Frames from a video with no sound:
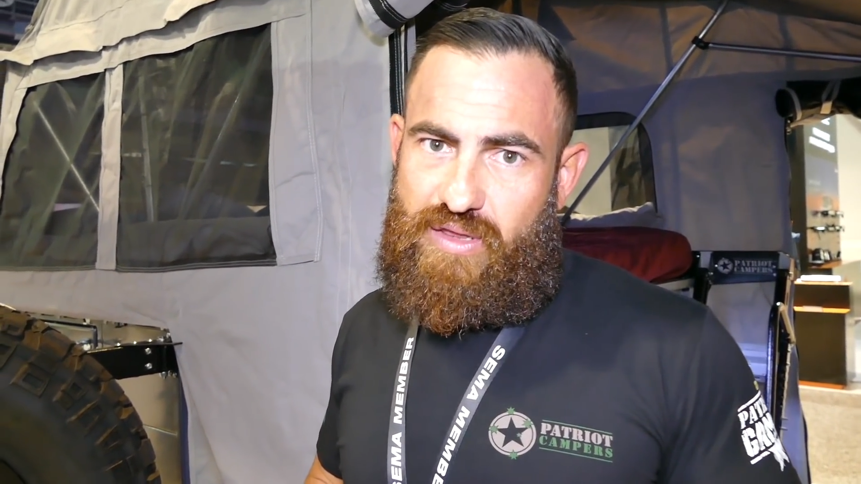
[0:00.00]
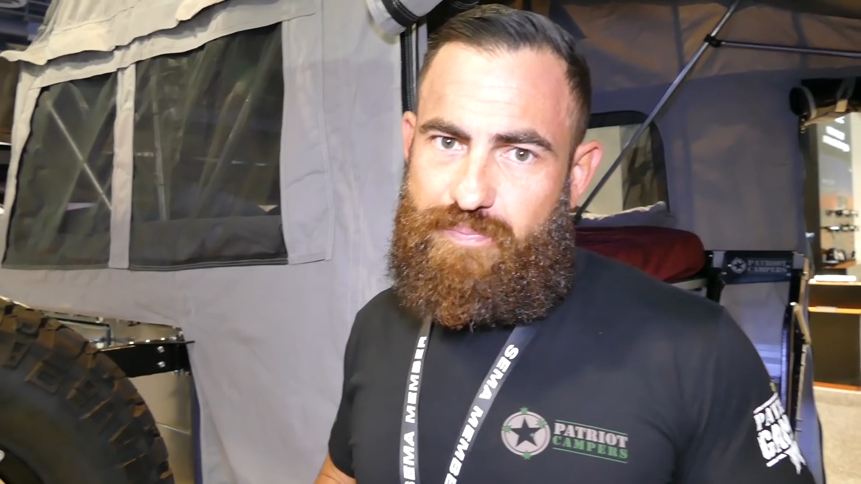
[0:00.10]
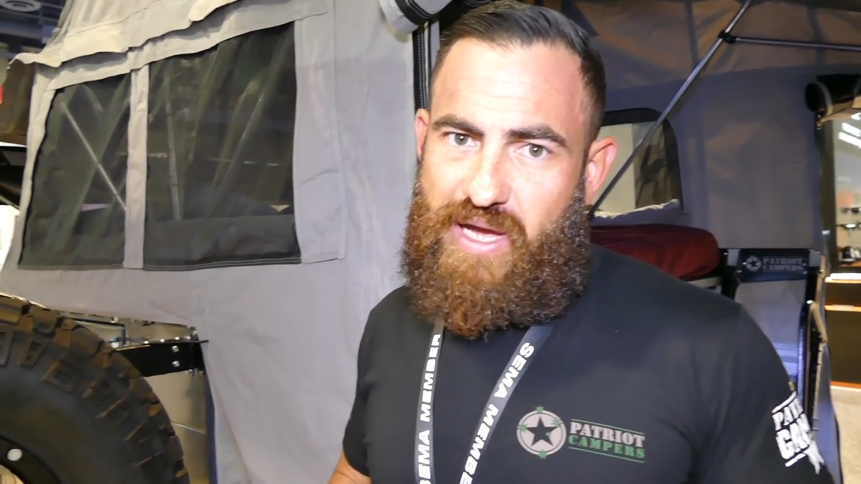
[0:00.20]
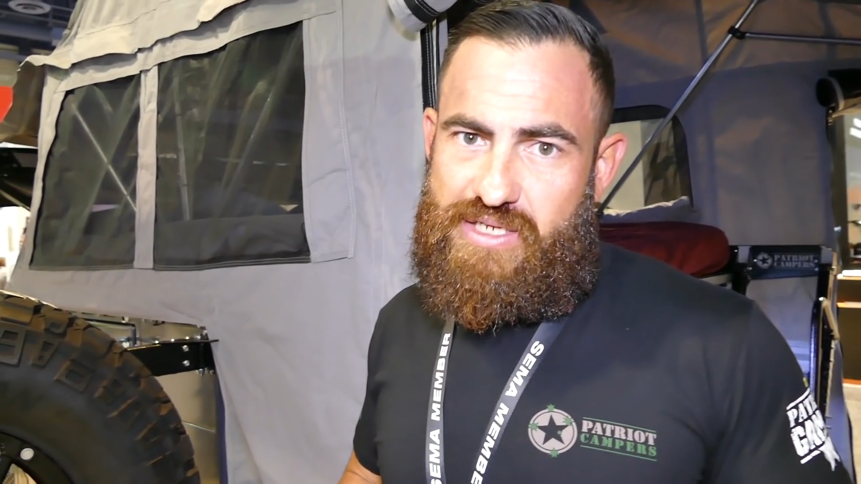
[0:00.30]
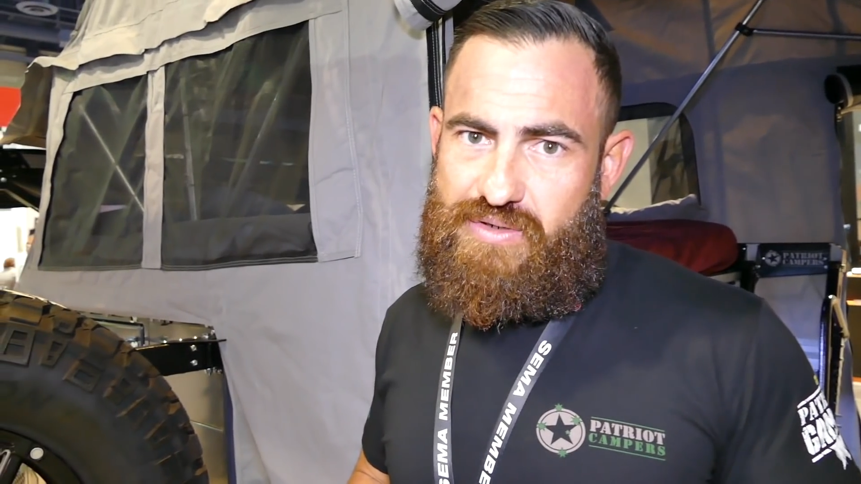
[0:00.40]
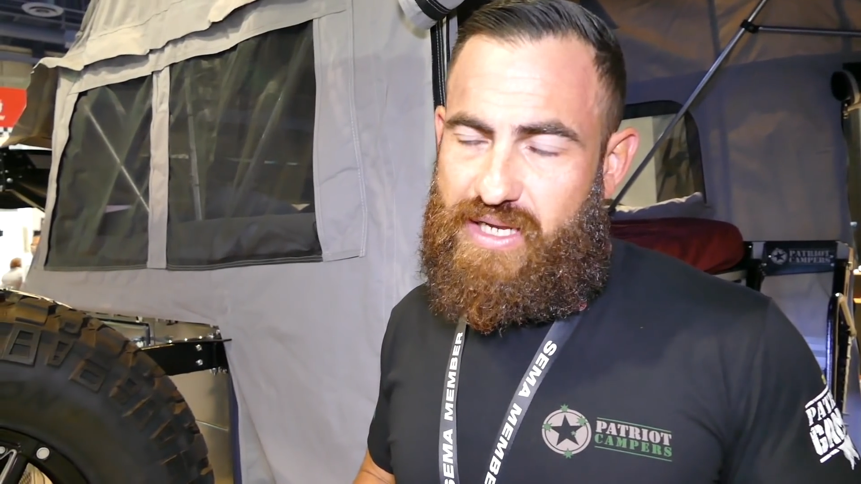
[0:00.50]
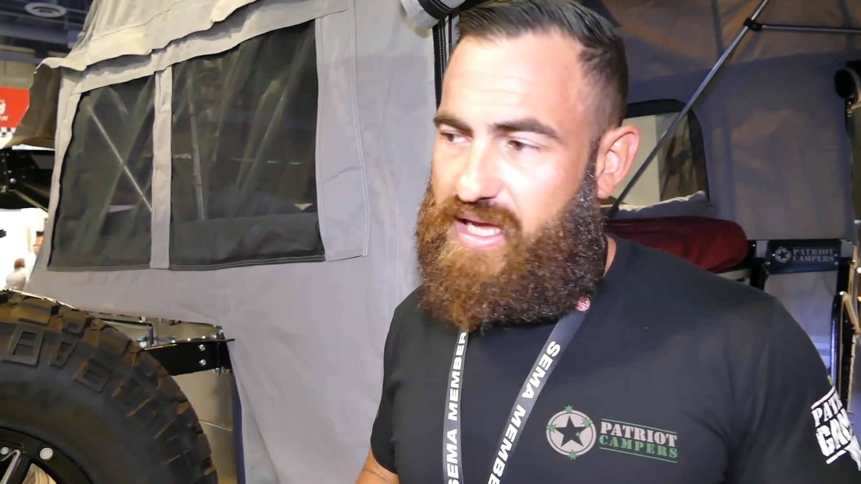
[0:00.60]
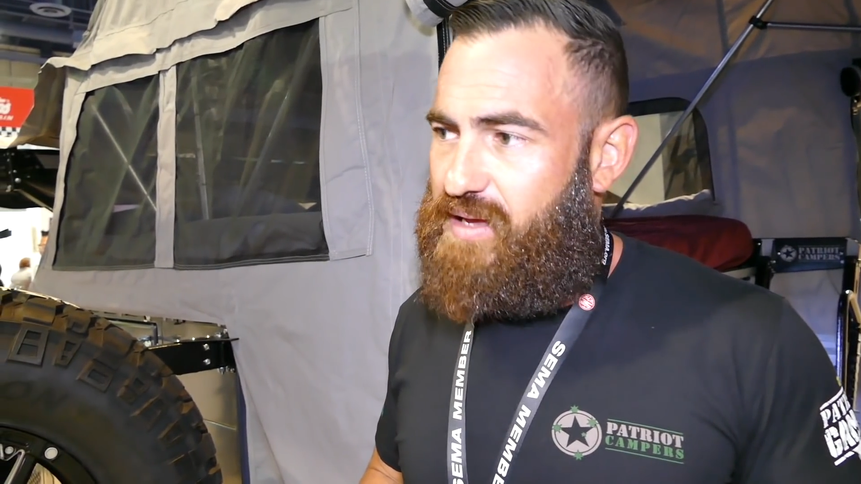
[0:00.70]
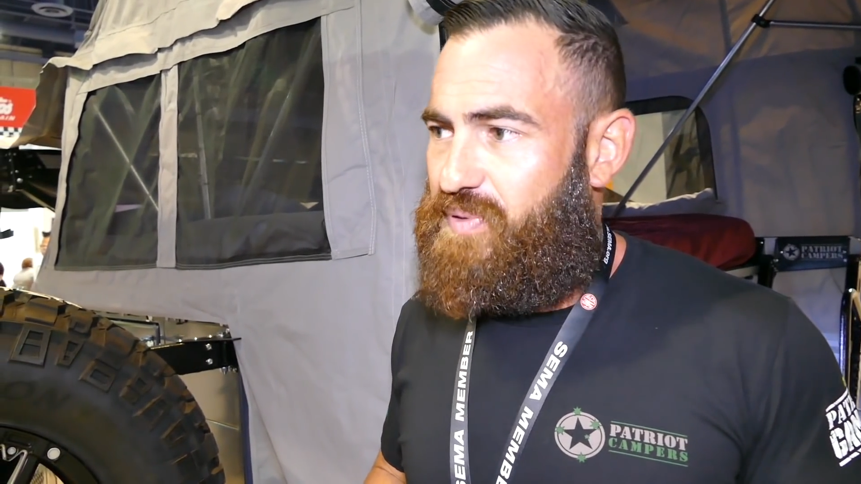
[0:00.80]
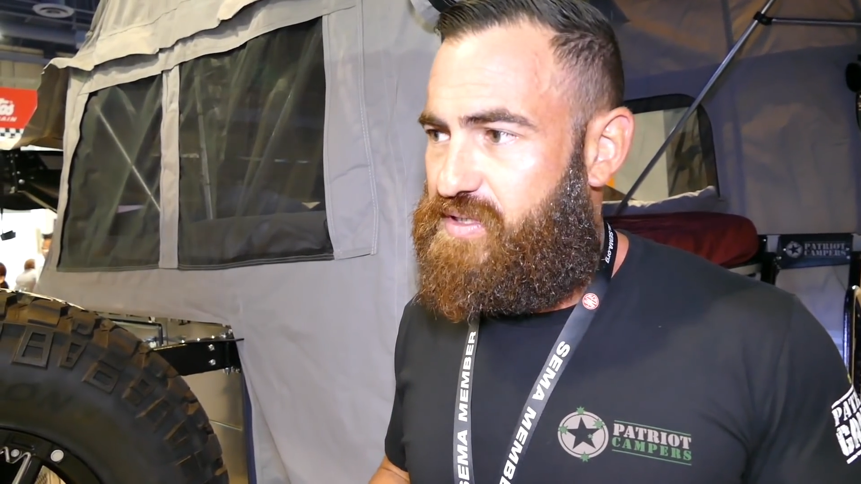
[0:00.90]
Patriot
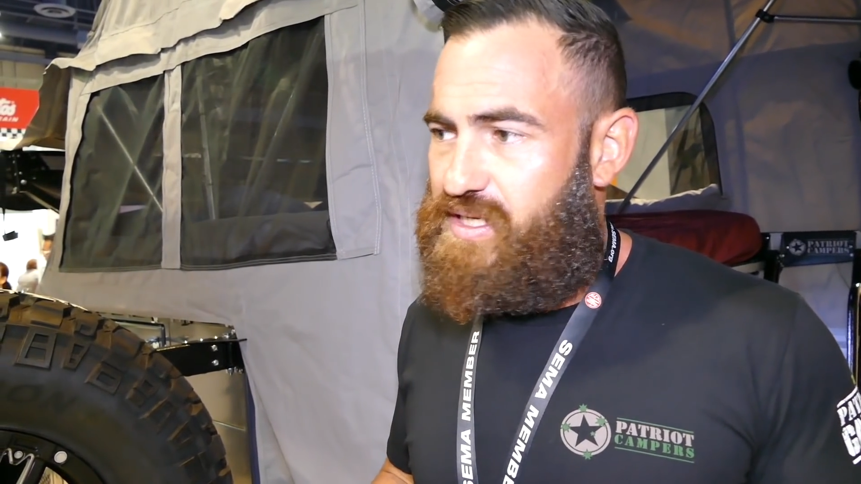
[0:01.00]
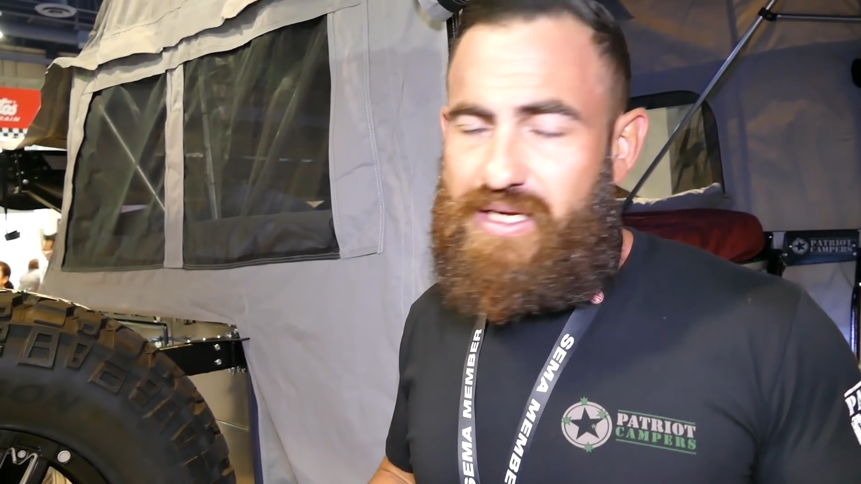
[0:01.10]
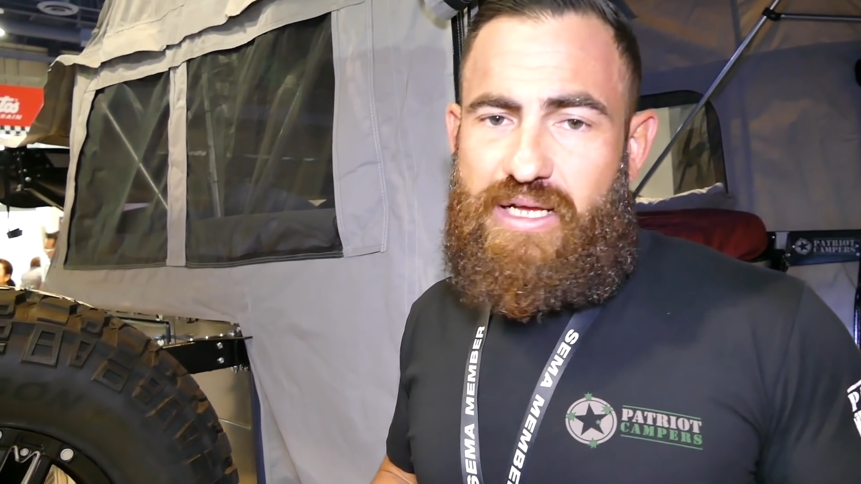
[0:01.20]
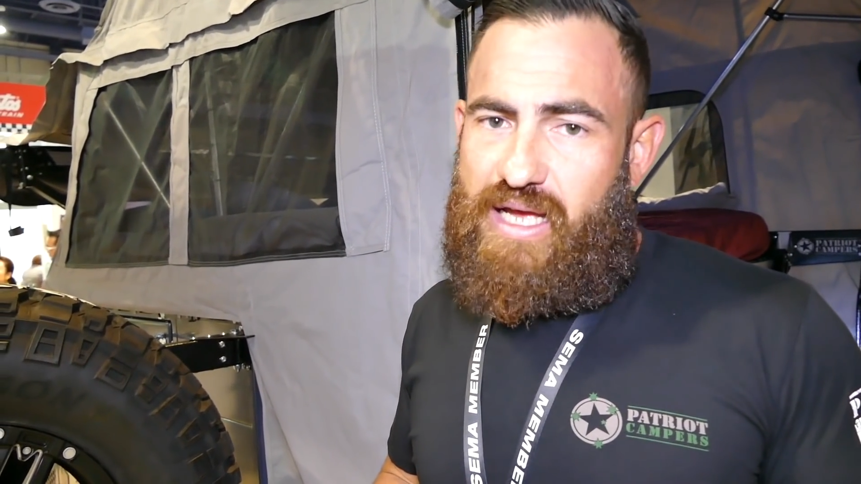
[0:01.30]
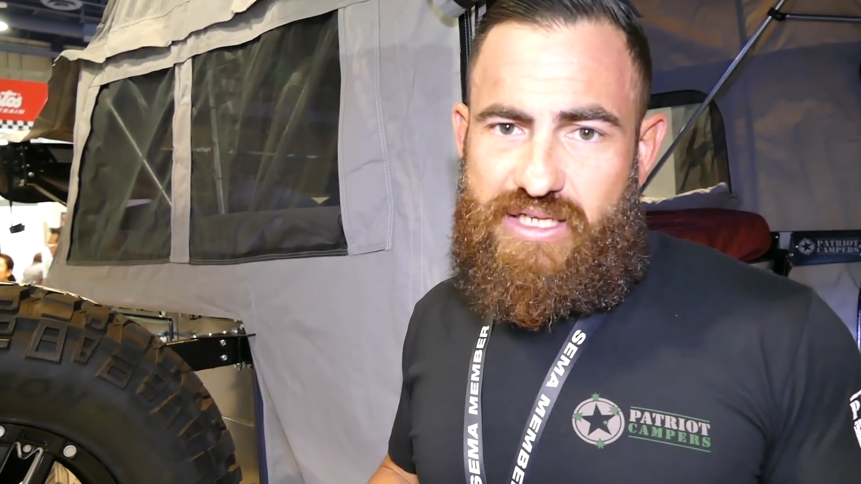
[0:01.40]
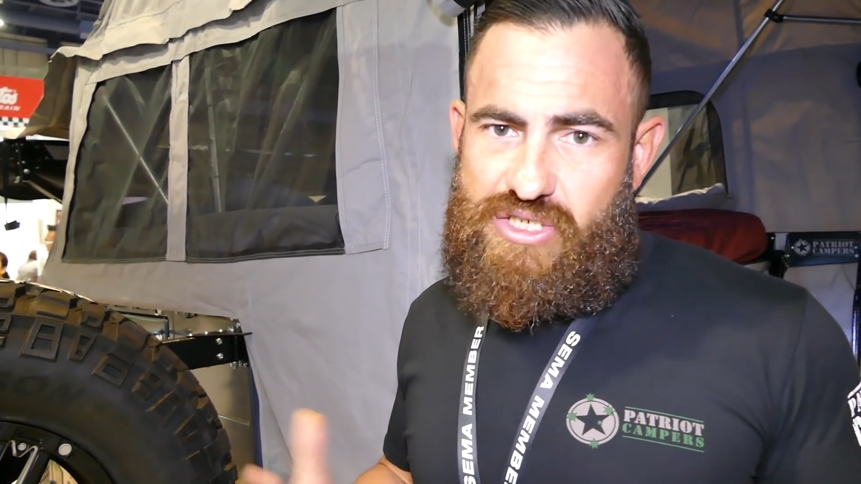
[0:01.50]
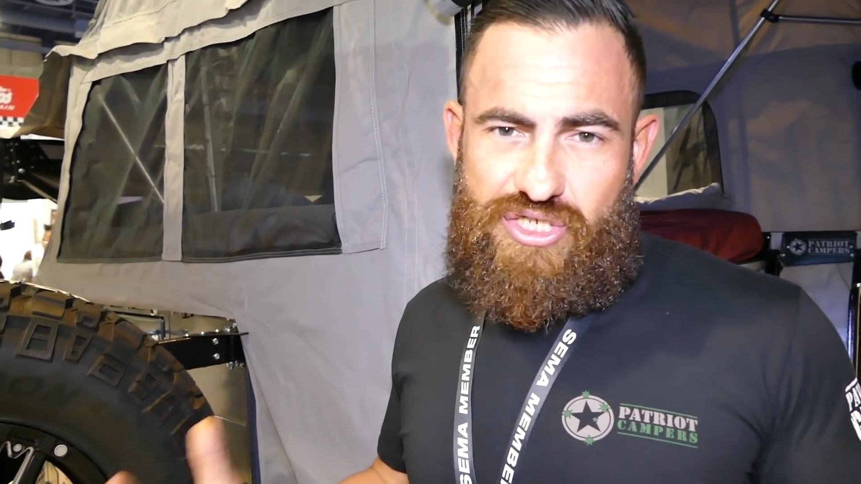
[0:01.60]
Campers. It's